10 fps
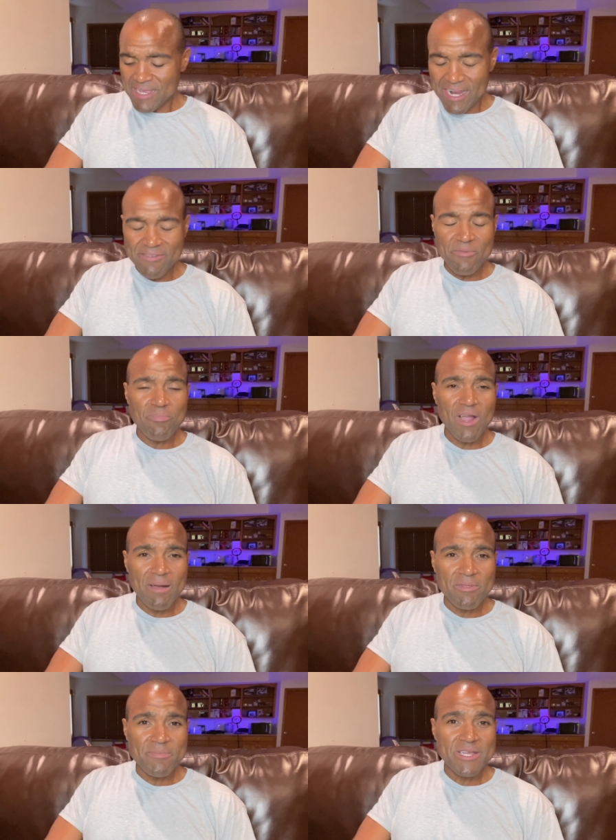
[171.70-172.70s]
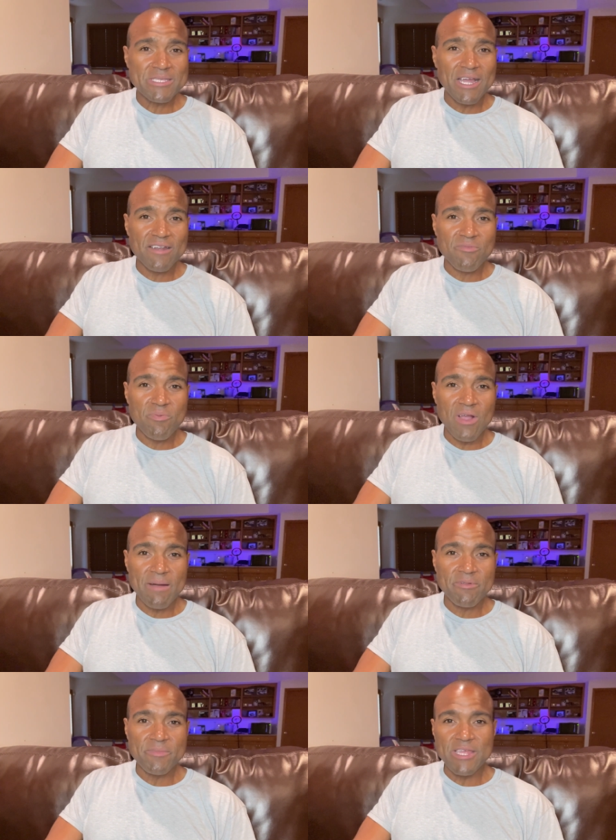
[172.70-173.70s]
kind of a problem. That's kind of a
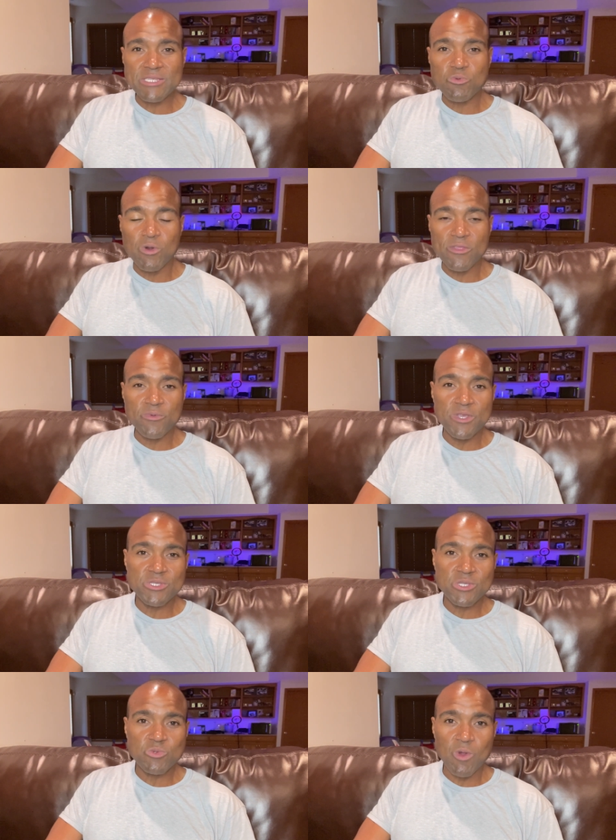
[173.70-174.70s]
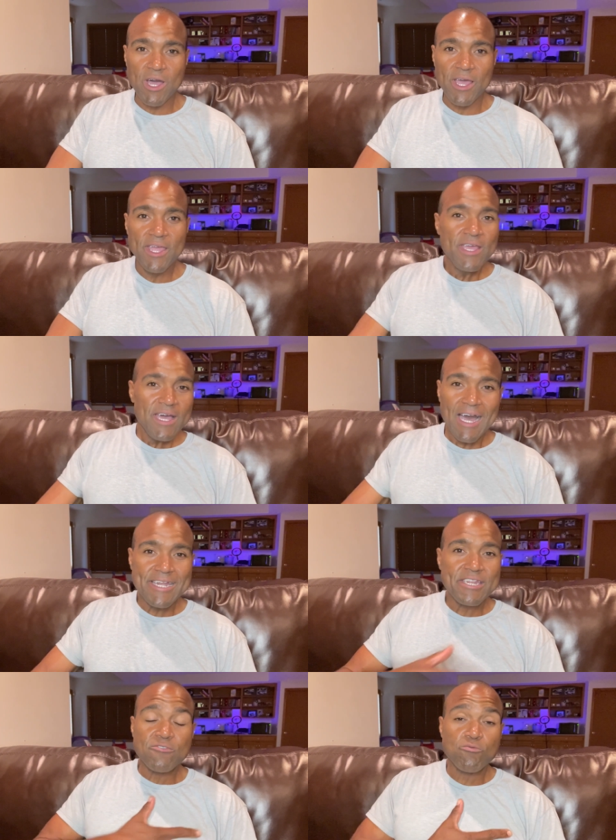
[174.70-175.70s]
problem. And that's one of the reasons why I
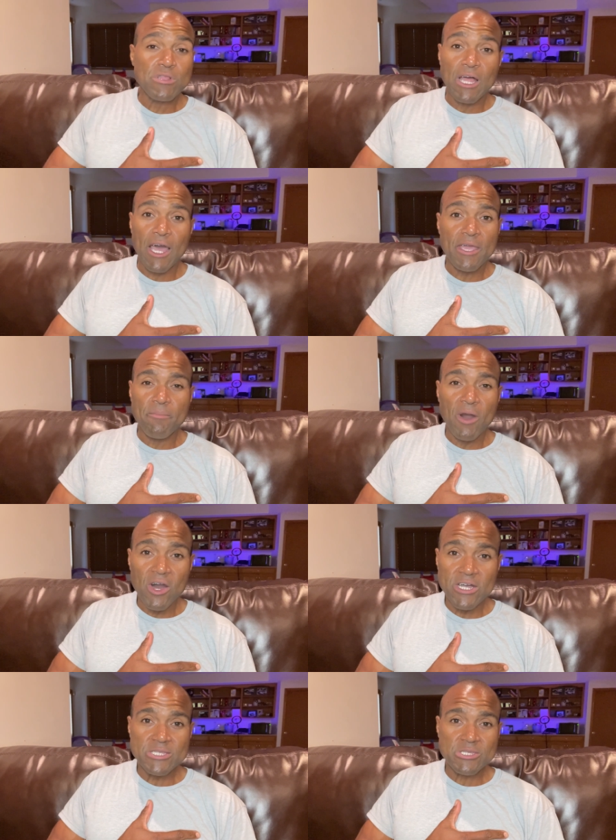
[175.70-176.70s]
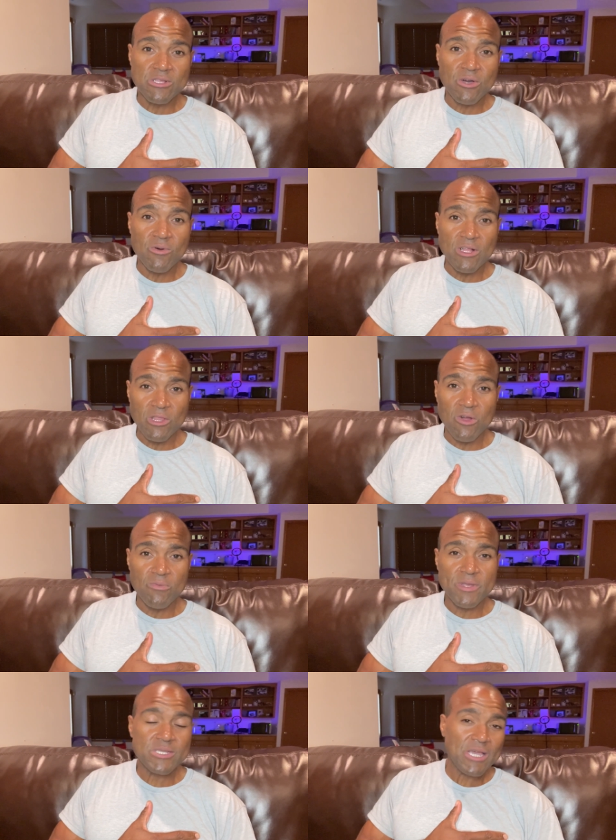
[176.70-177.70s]
didn't rely upon Zillow
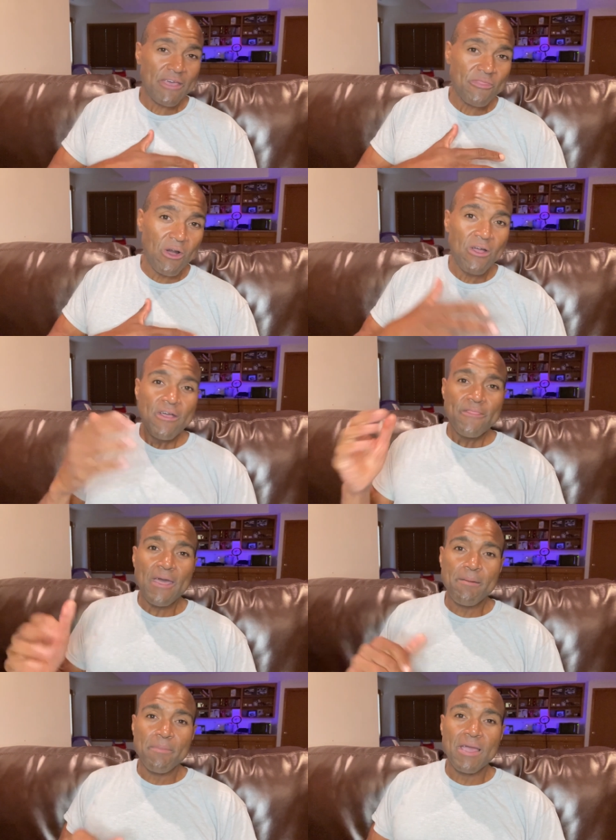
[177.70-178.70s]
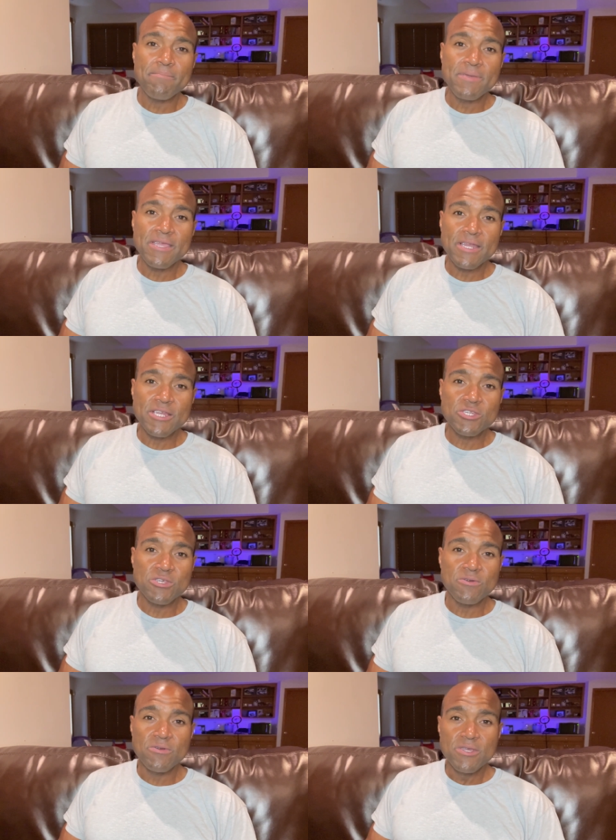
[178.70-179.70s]
alone, because I thought that might be an
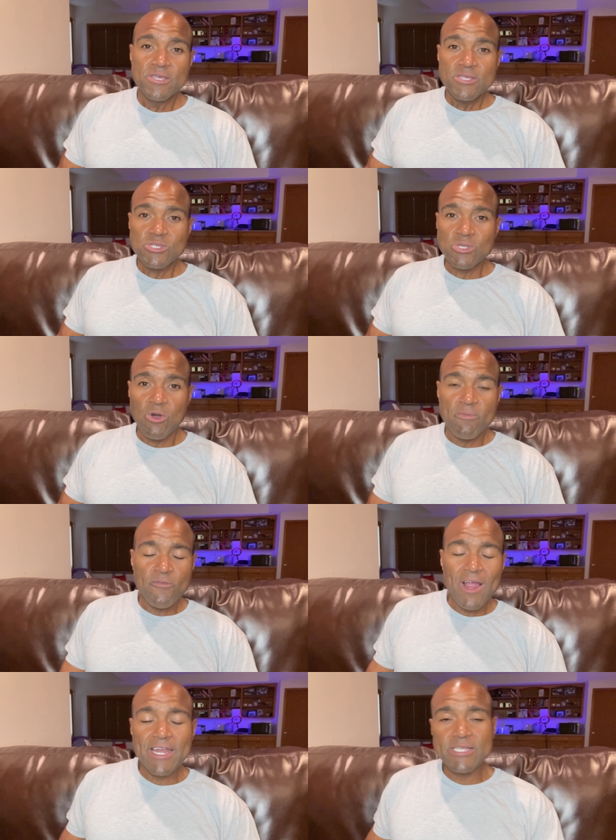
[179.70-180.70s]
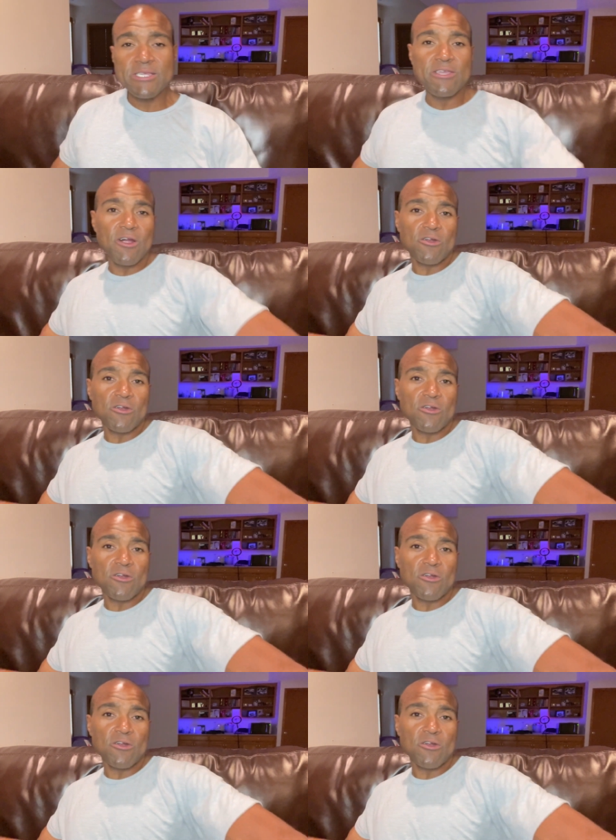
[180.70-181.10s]
issue. So before I get into the